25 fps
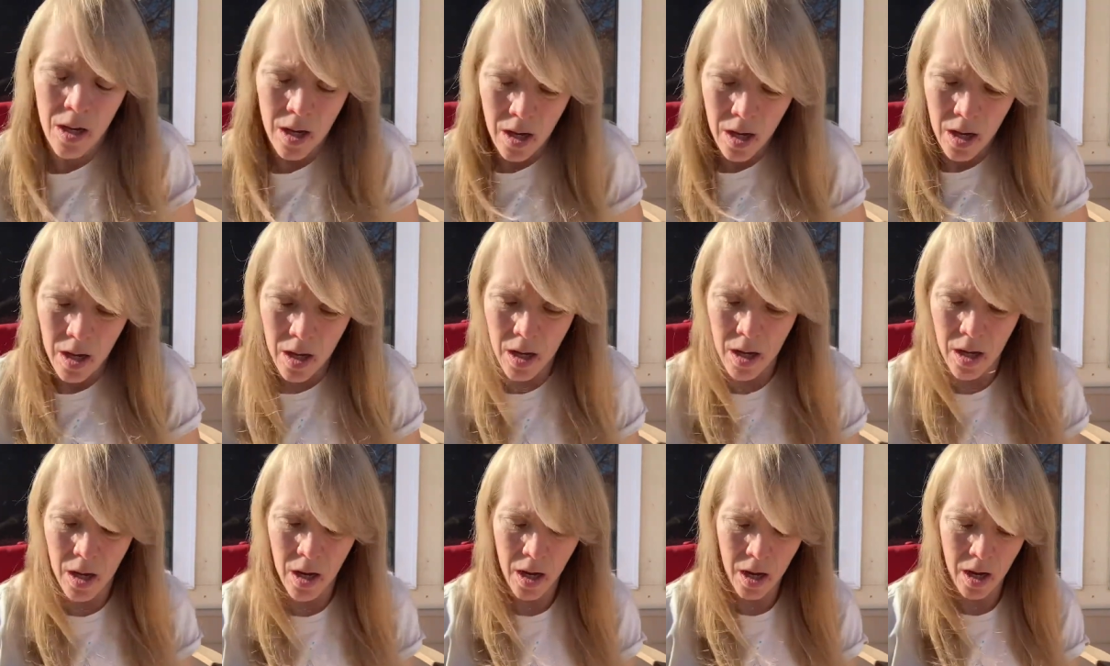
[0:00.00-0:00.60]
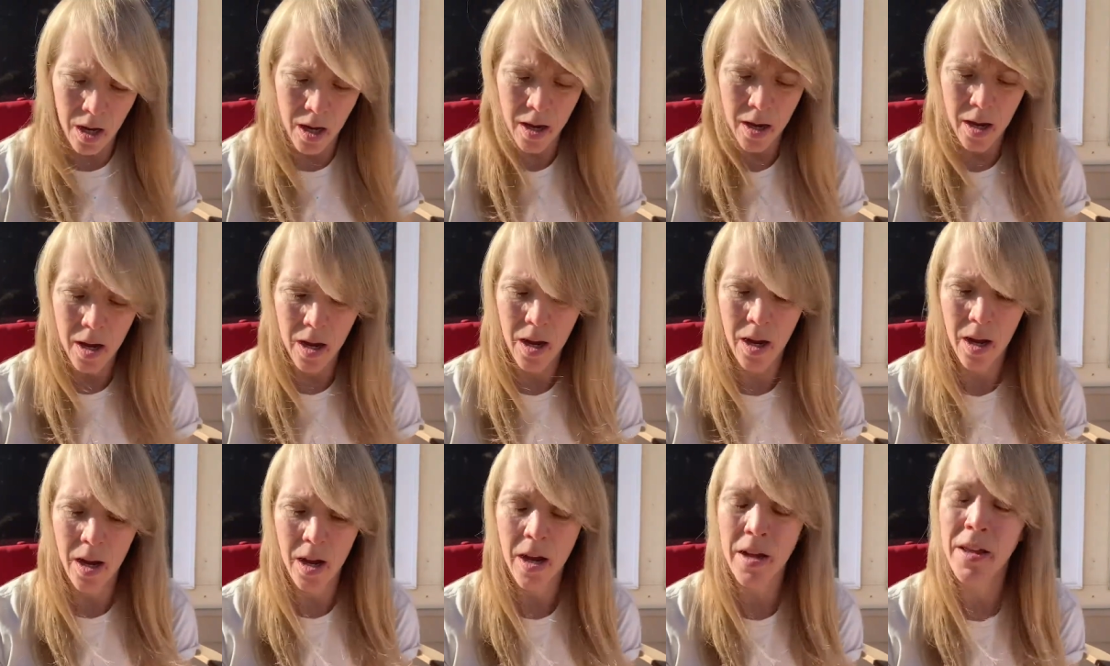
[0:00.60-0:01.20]

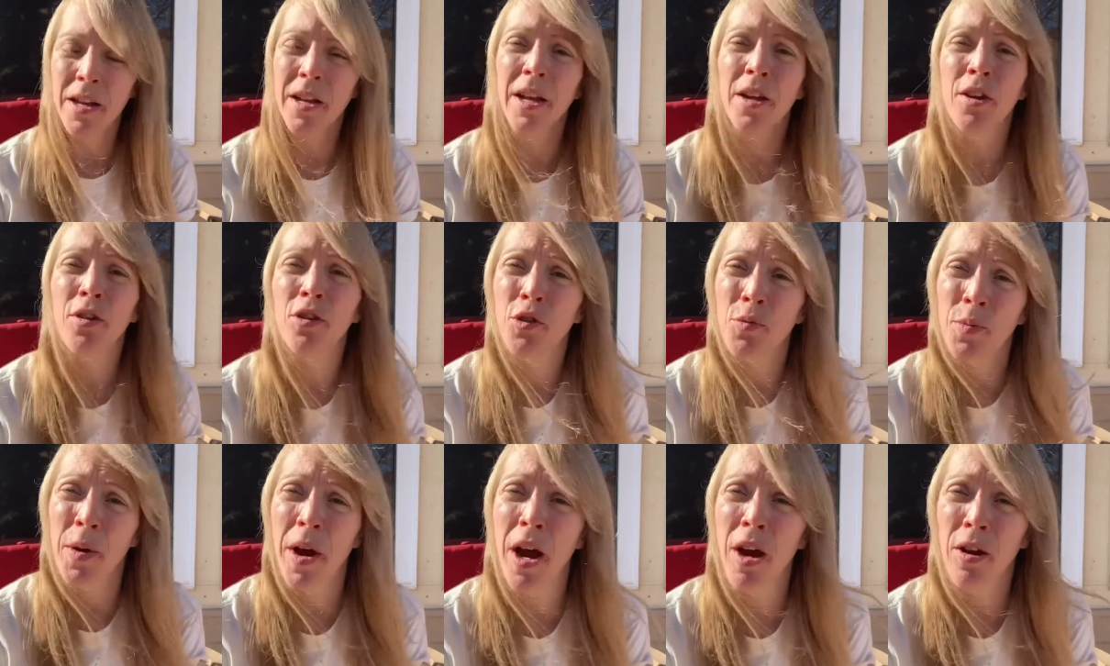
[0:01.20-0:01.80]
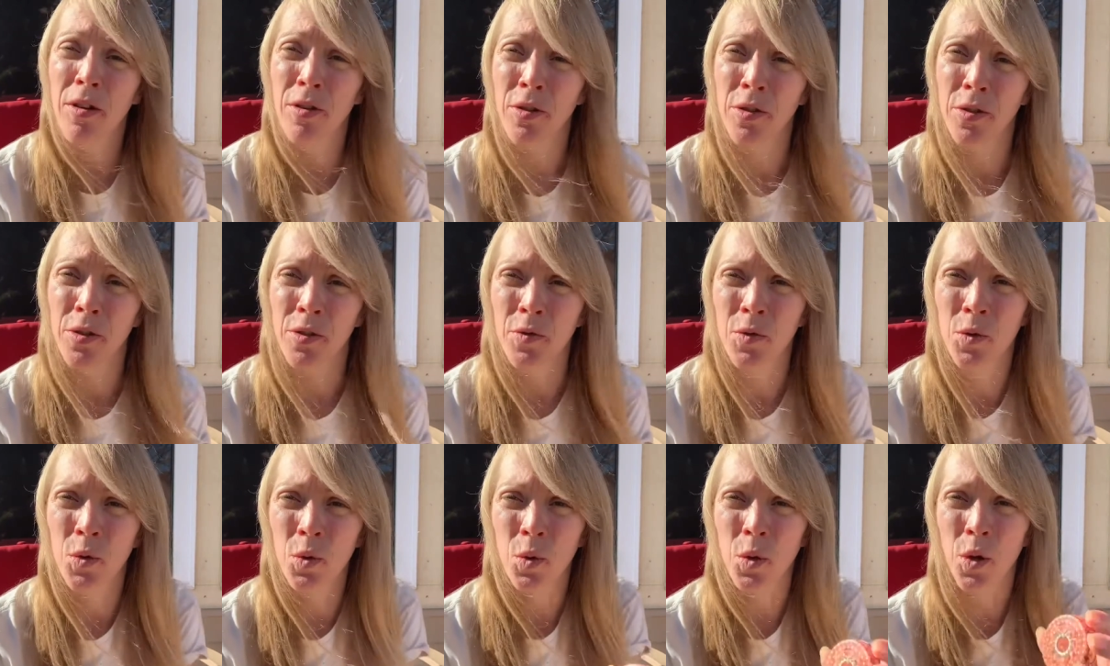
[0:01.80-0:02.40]
And then I use powders, of
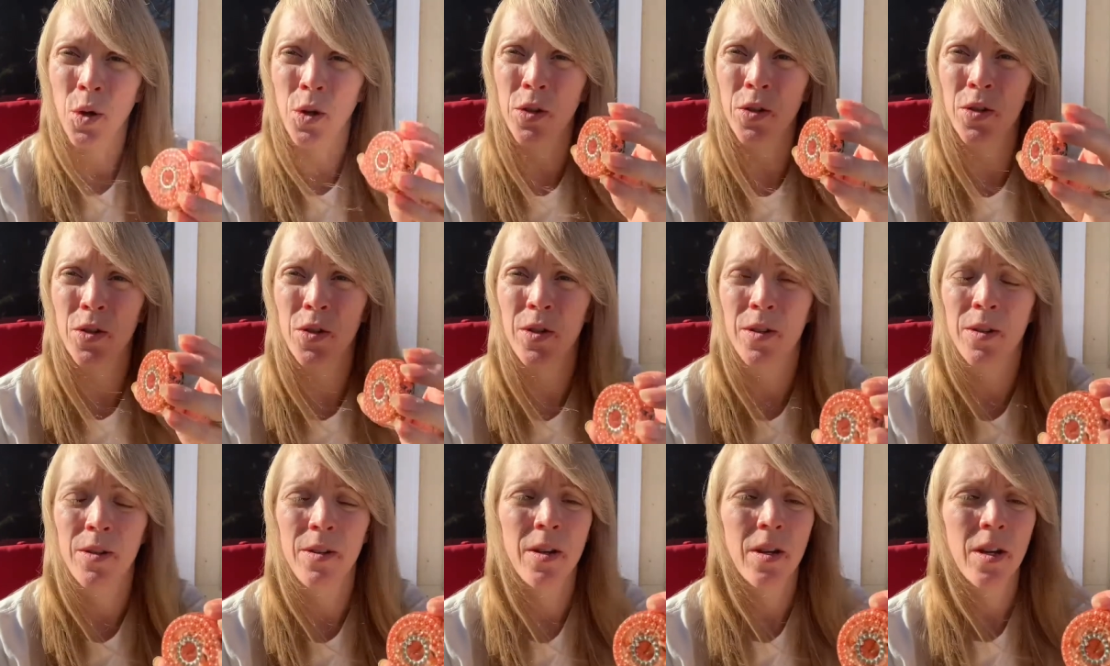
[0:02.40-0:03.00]
course.